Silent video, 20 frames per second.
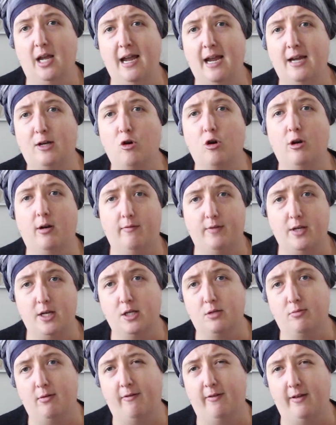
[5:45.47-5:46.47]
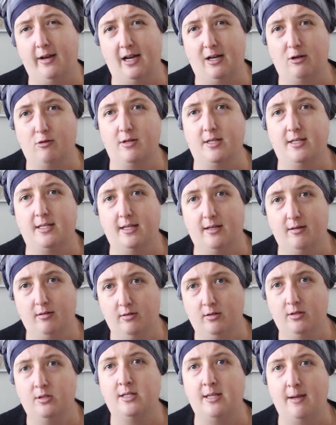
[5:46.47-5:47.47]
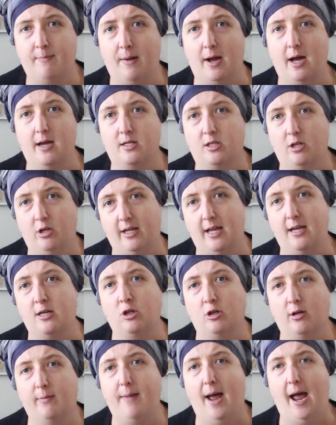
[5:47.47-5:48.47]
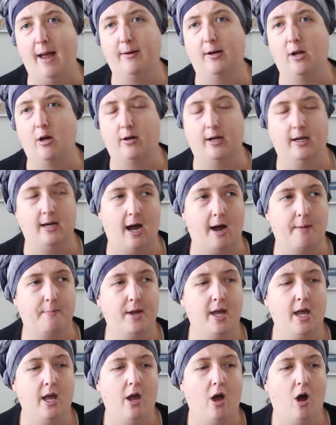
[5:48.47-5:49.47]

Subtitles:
it could have used with an extra zipper, so then you could padlock it up.